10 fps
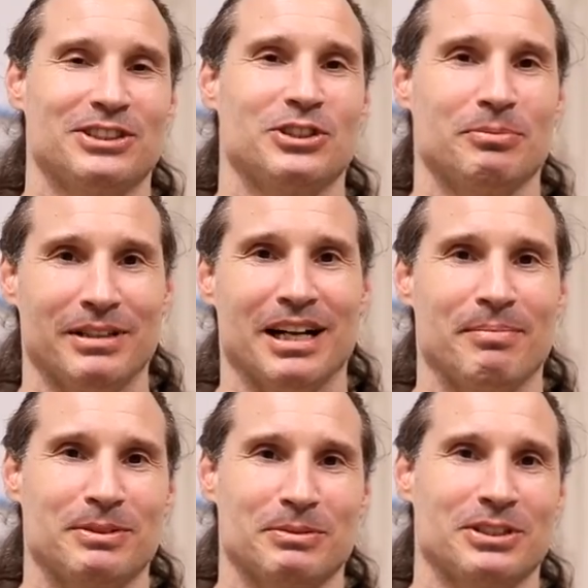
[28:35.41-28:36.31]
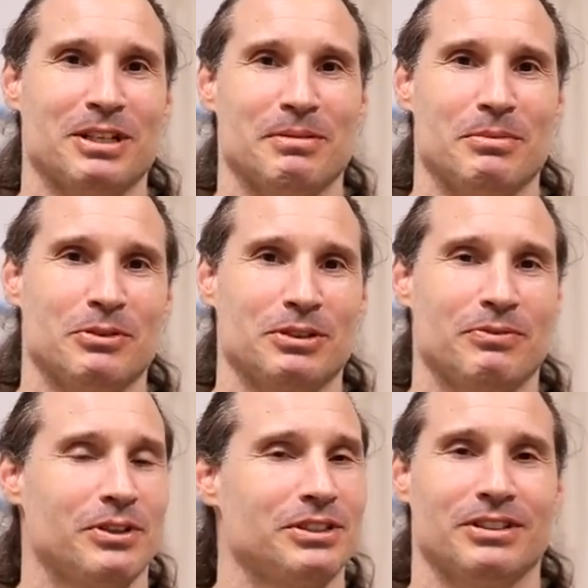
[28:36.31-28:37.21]
stood me up. He's supposed to help me move
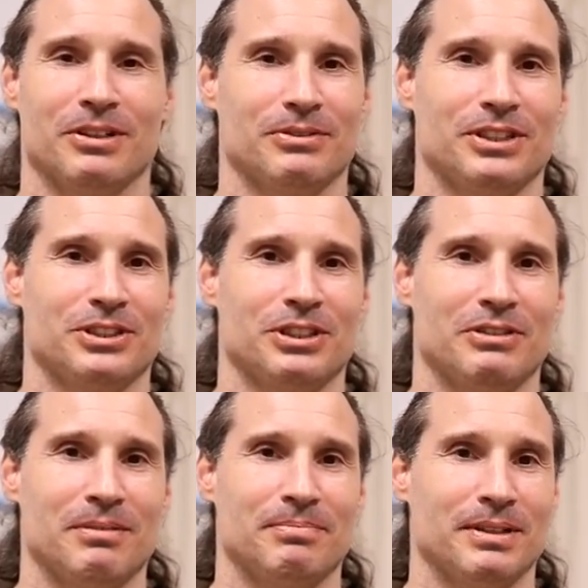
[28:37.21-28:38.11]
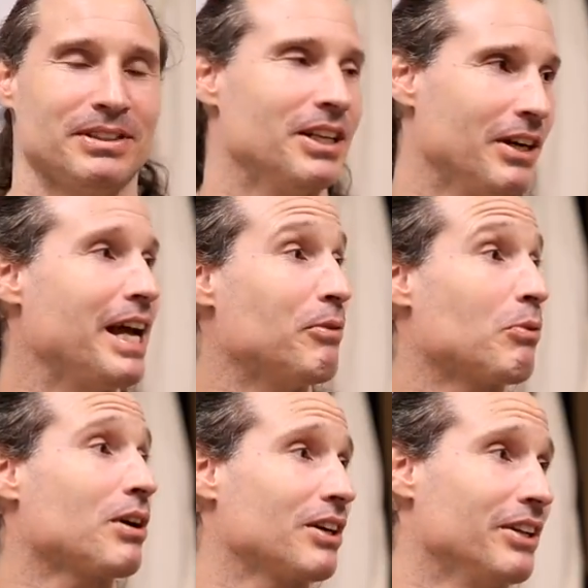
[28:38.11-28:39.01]
some furniture. Nope, didn't show up. But you know, hey,
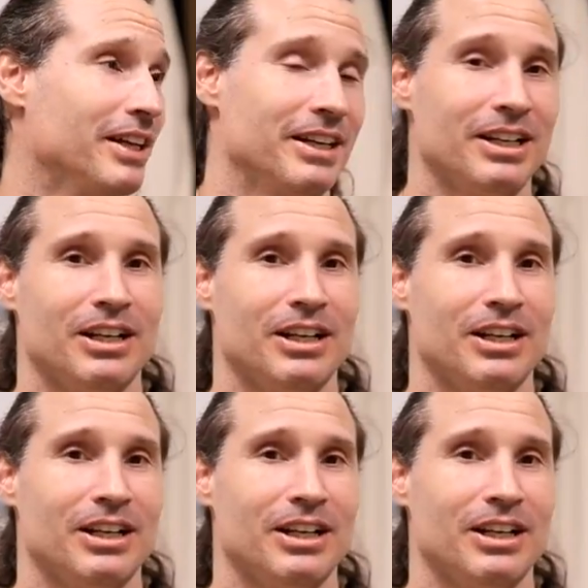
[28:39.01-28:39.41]
we're working on that. I